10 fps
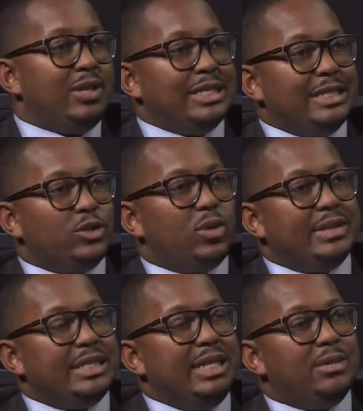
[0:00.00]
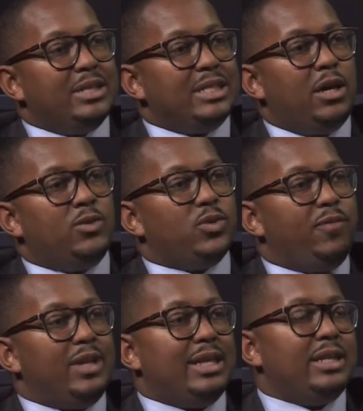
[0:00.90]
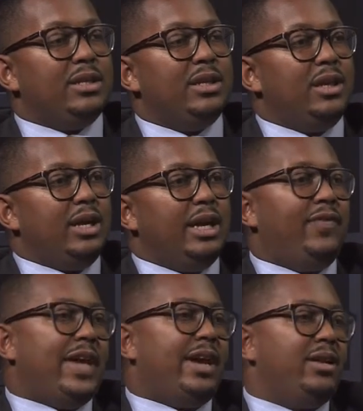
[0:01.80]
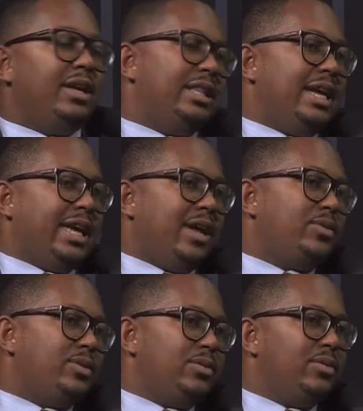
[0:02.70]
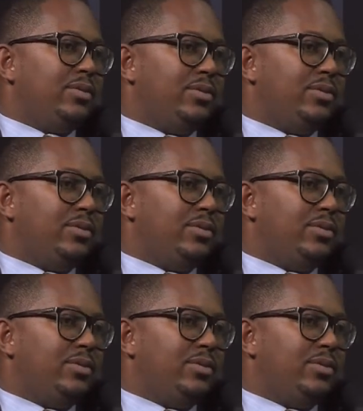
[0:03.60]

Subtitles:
can sort of see themselves reflected in that council.